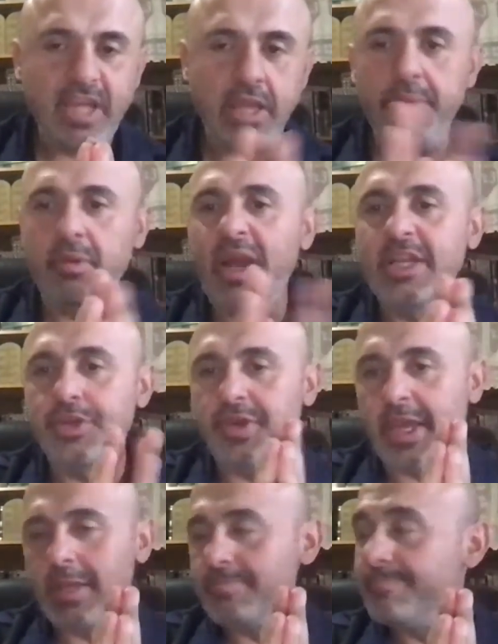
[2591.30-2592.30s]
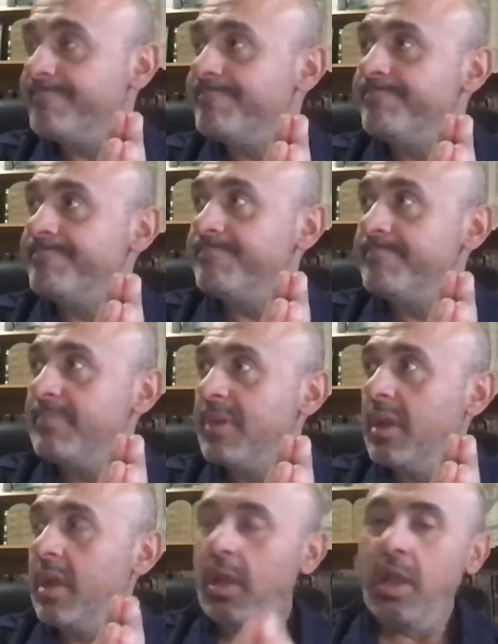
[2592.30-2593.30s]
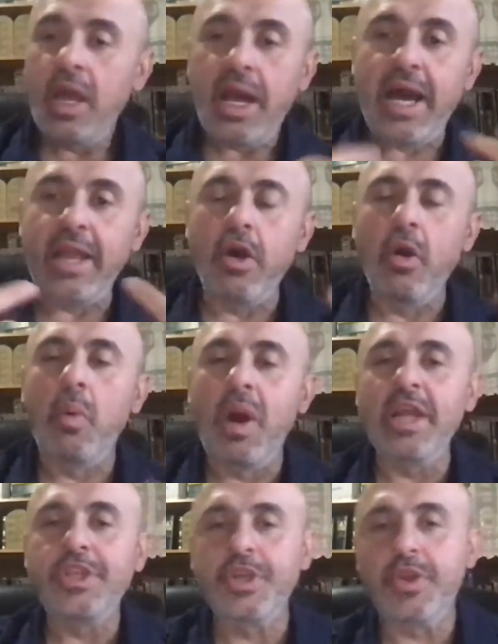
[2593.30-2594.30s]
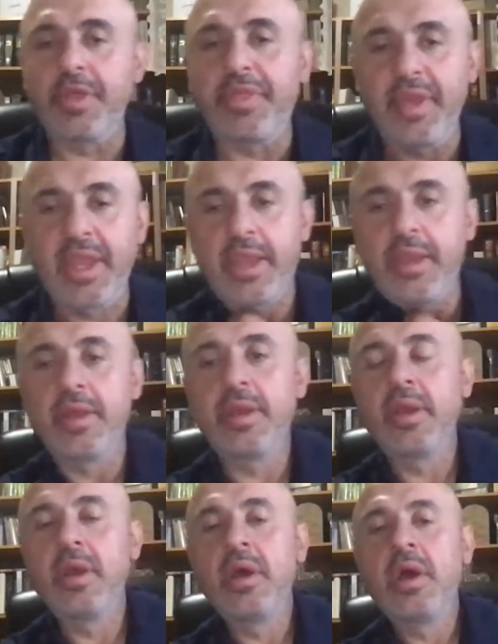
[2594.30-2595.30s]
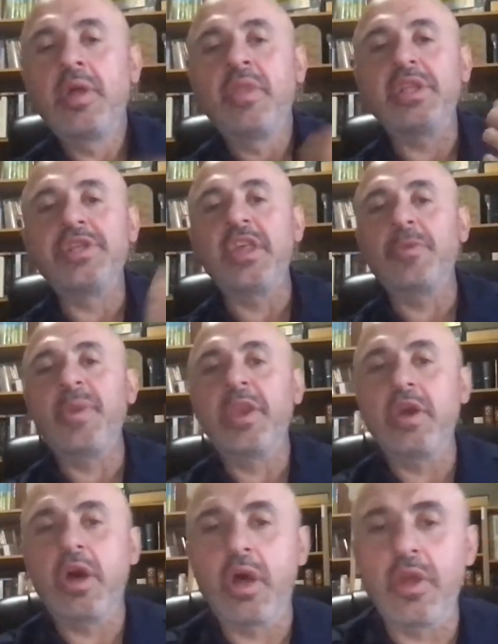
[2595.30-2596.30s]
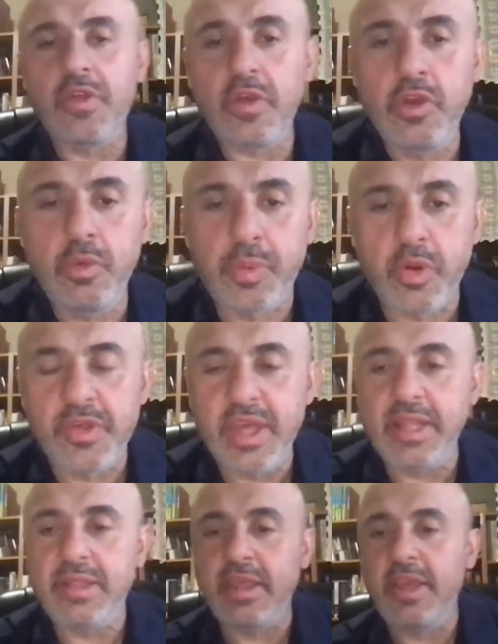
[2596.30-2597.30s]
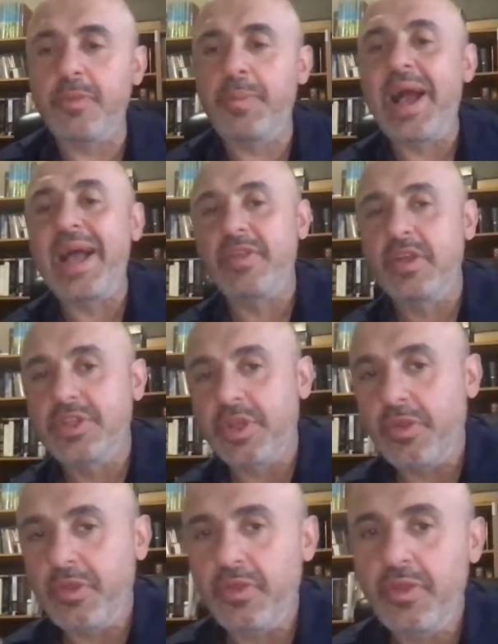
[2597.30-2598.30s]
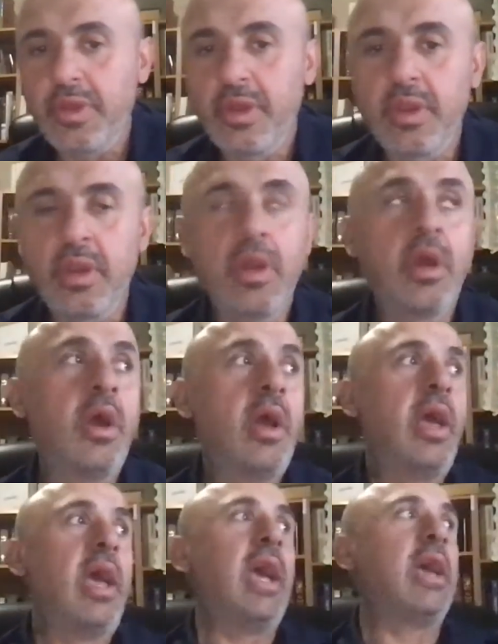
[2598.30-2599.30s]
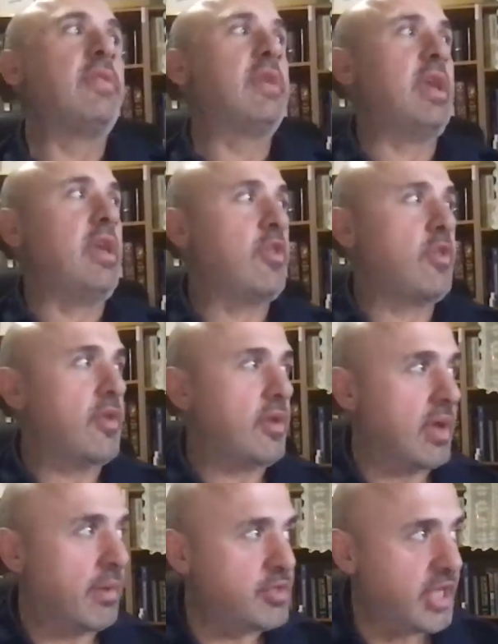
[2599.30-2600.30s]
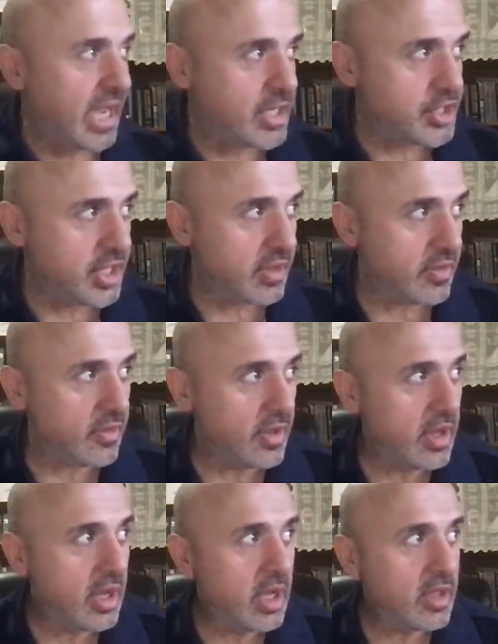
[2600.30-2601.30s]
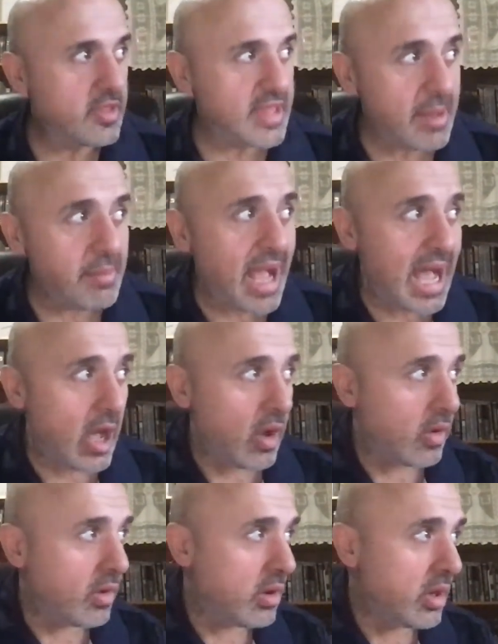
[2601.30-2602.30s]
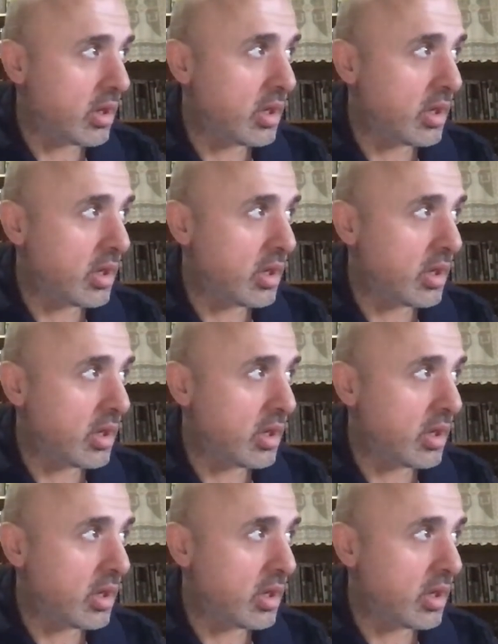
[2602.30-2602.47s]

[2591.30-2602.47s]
Let me remind you again. I don't want you to think that just because you present these passages and these objections, somehow